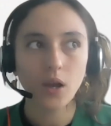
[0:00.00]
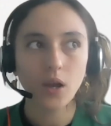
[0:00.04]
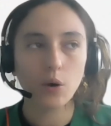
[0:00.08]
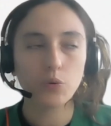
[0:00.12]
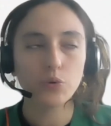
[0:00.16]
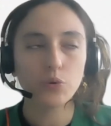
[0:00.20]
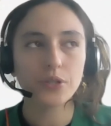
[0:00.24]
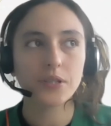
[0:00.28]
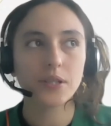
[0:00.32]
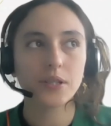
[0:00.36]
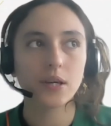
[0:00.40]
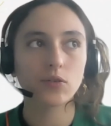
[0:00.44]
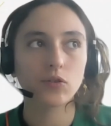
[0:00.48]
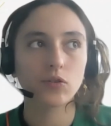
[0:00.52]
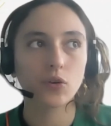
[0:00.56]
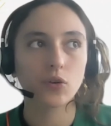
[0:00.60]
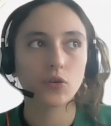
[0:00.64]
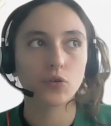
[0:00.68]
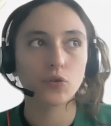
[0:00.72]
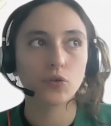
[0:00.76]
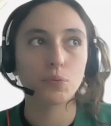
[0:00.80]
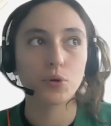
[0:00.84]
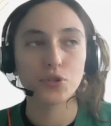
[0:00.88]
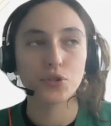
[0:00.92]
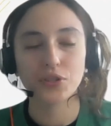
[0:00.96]
would say,
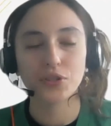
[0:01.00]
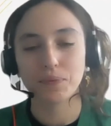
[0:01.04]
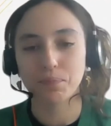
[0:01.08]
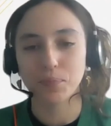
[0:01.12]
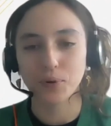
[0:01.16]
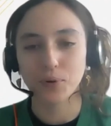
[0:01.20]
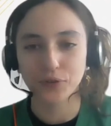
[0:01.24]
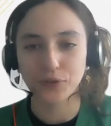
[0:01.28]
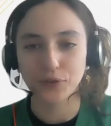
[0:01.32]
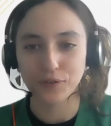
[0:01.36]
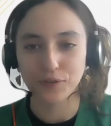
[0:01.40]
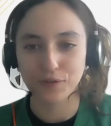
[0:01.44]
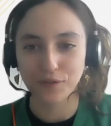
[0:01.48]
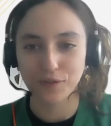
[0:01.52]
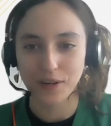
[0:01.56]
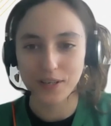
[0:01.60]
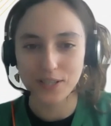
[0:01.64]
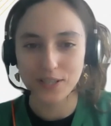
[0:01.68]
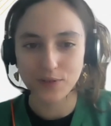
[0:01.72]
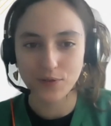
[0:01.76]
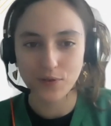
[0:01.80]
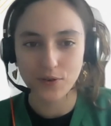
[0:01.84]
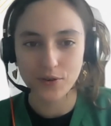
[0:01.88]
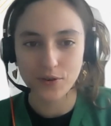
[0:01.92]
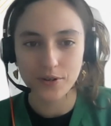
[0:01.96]
the most important
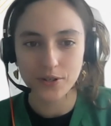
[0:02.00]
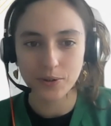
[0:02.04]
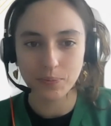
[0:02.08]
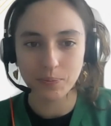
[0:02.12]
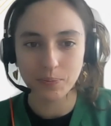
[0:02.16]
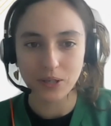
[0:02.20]
phase for us,